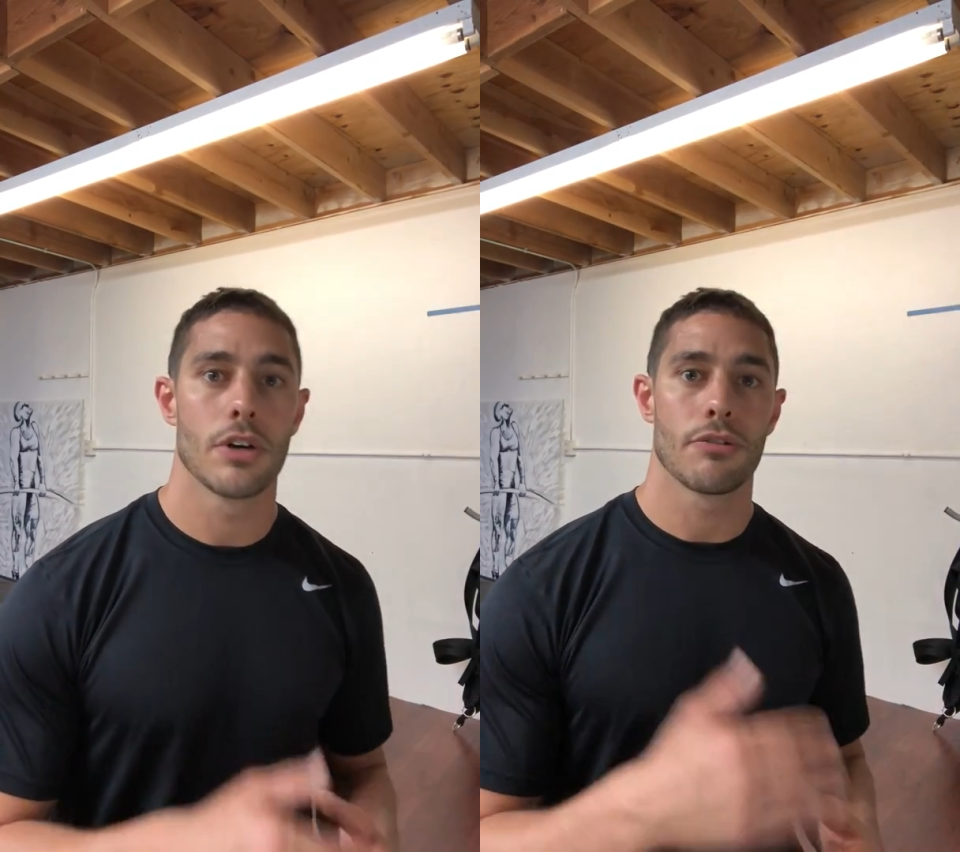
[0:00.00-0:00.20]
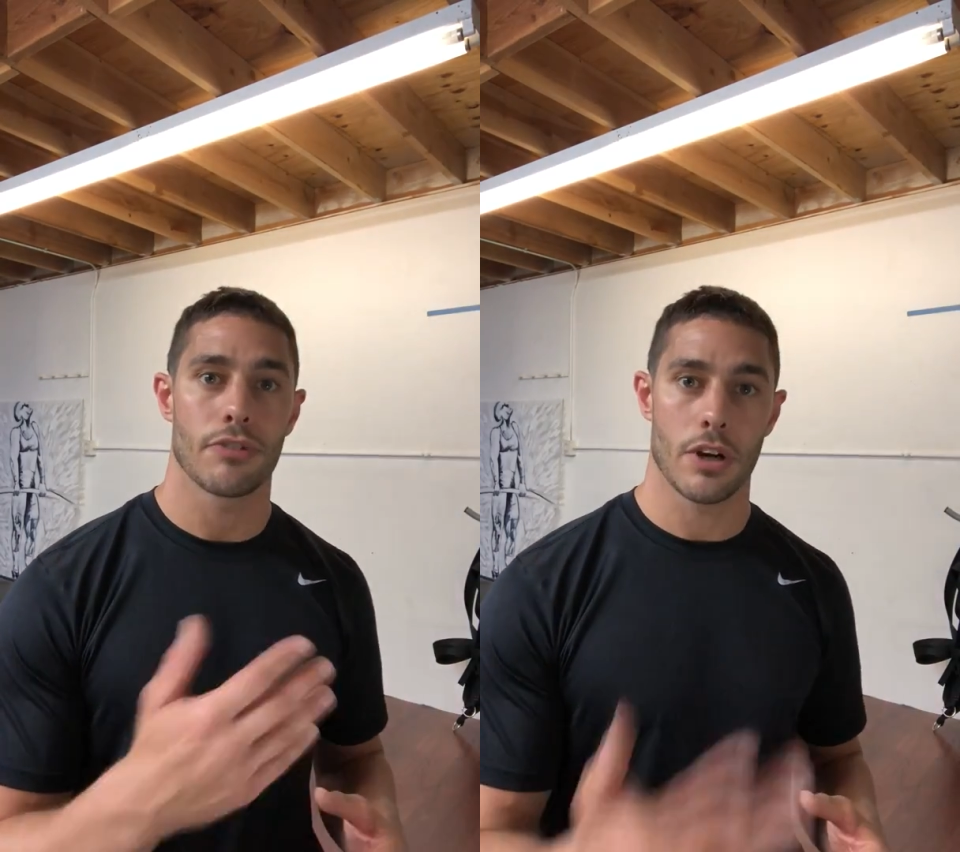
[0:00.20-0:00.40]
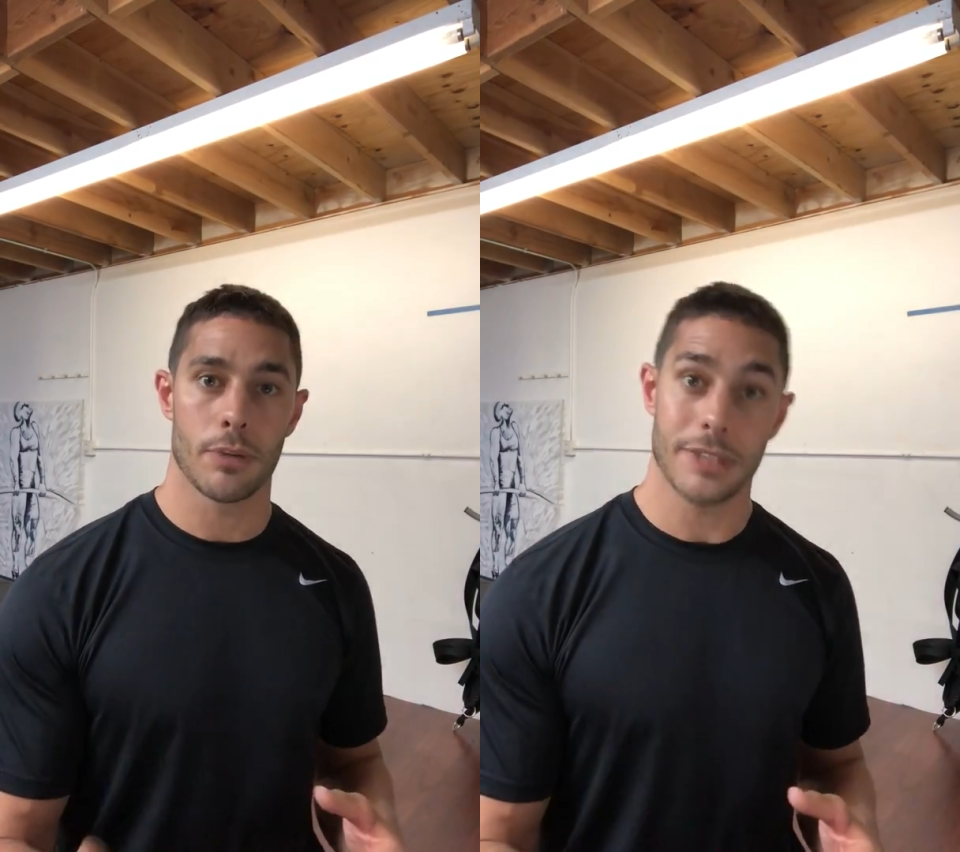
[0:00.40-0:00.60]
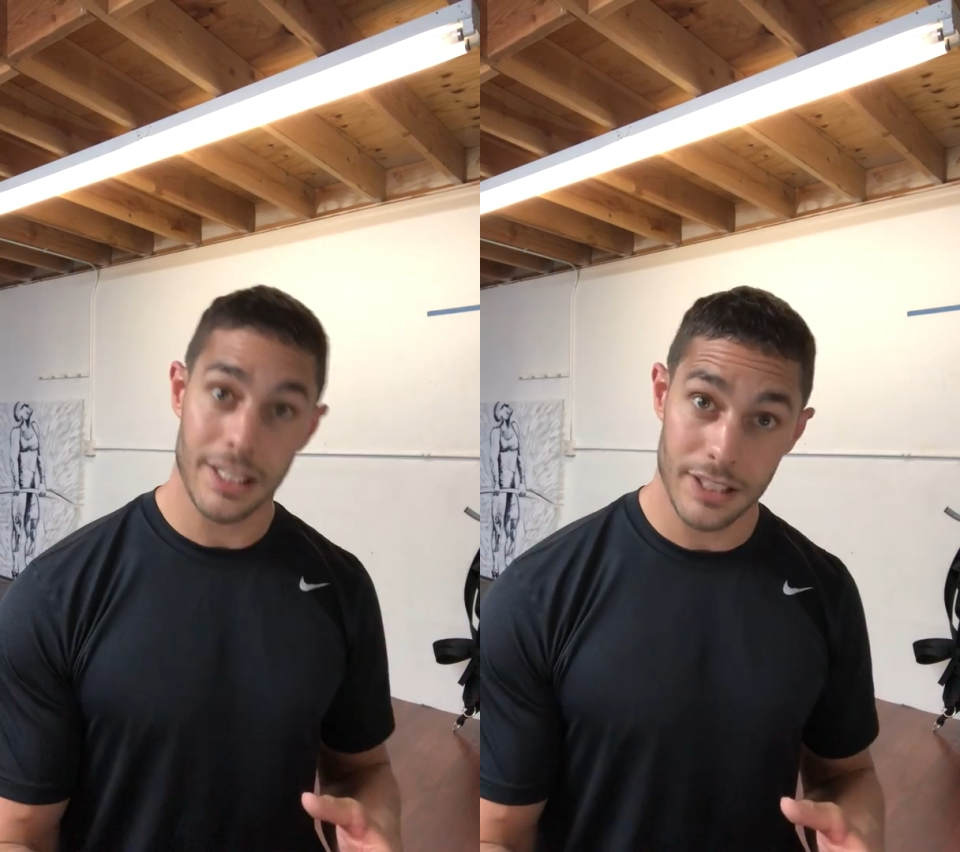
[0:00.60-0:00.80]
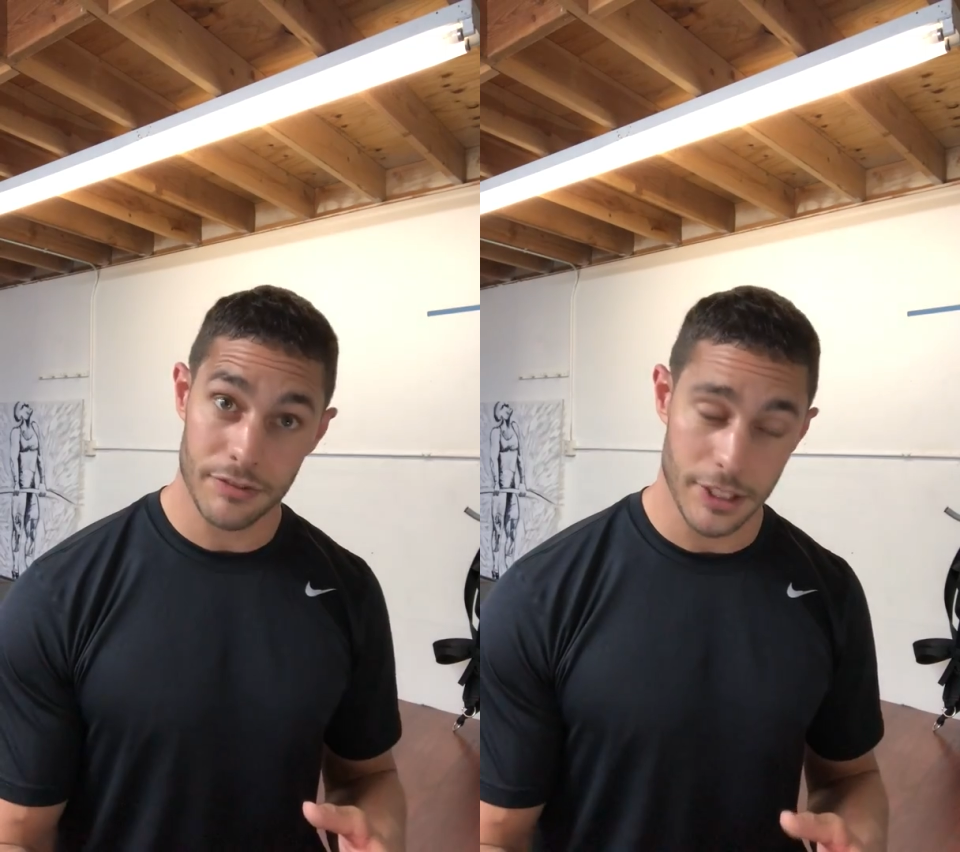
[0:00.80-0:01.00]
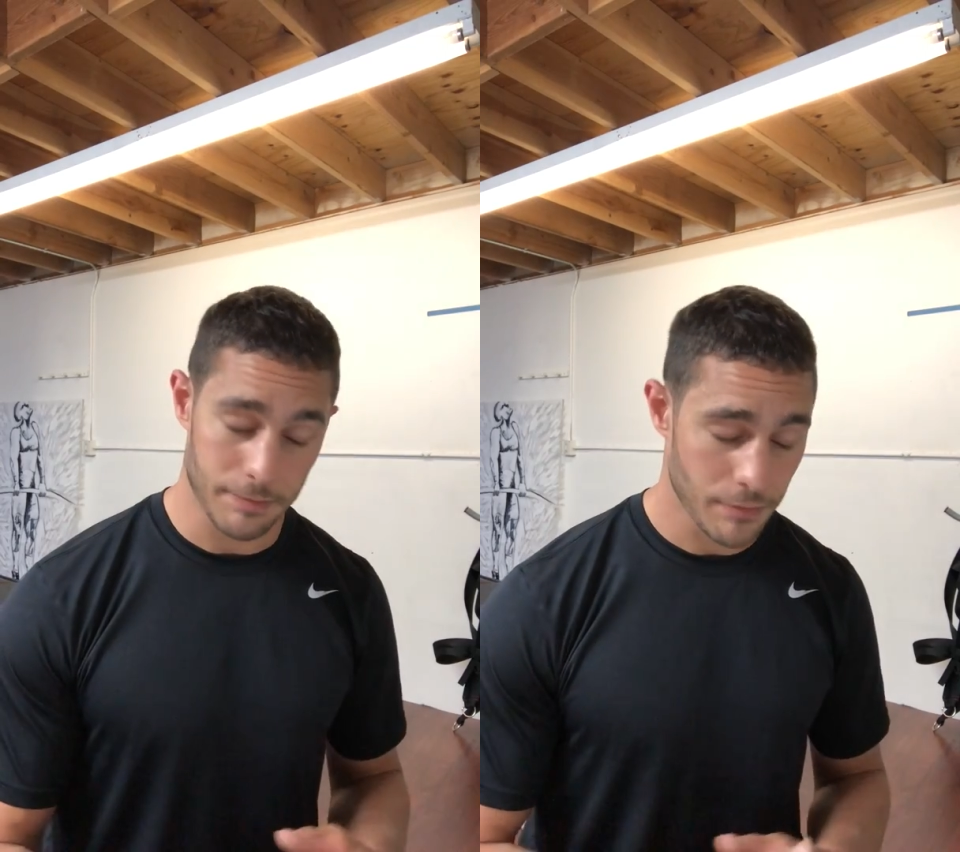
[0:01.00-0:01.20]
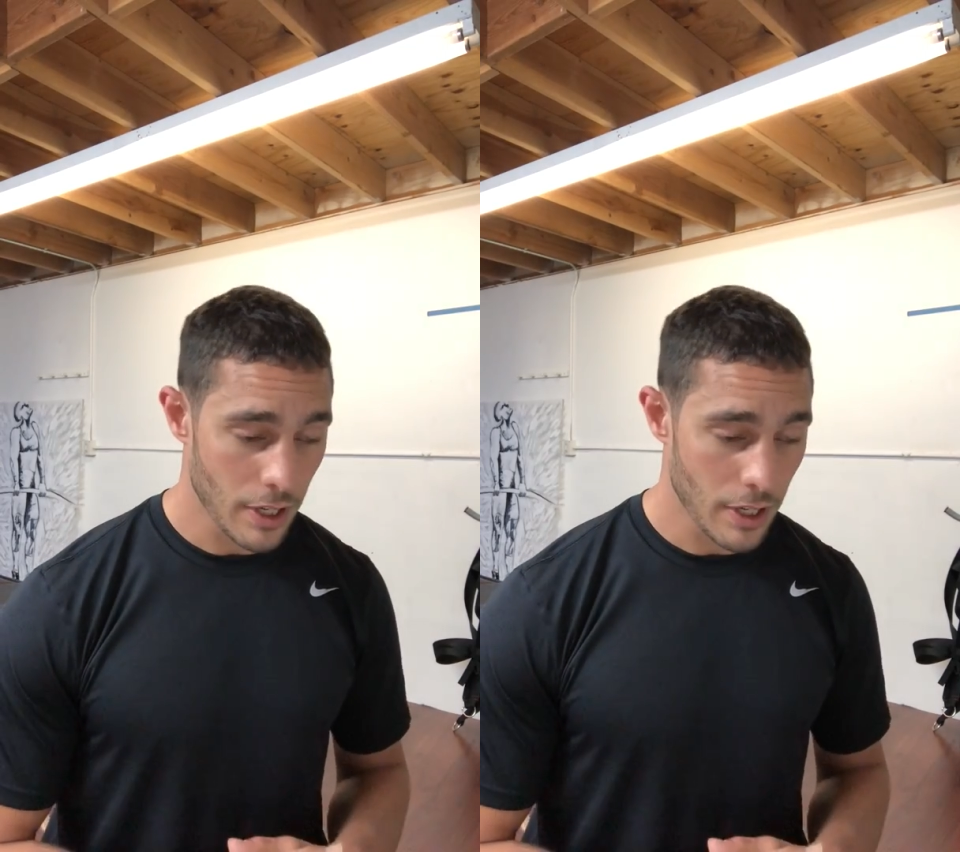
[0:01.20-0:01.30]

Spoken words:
from deadlifting.